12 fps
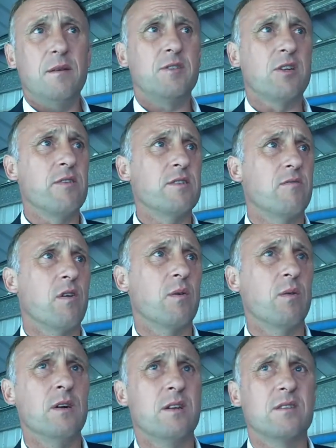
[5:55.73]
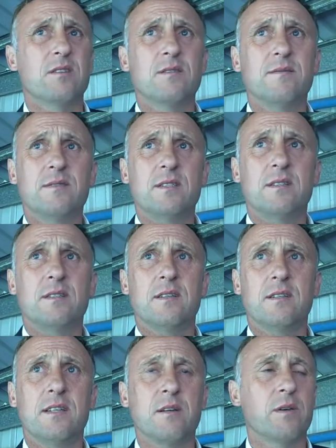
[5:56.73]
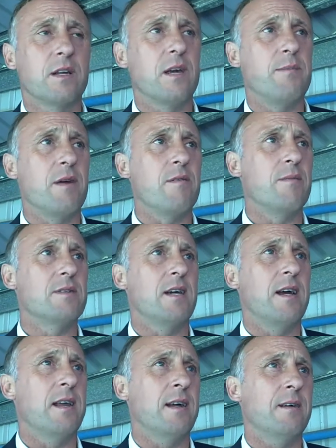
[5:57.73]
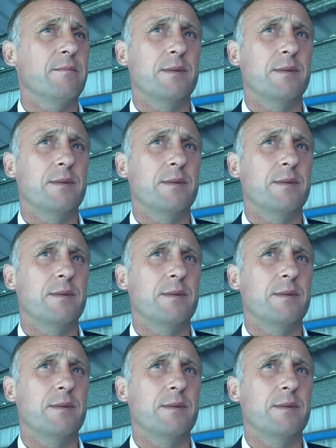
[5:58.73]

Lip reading: Sorry is the wrong word, because you know, they don't want to keep hearing me say that.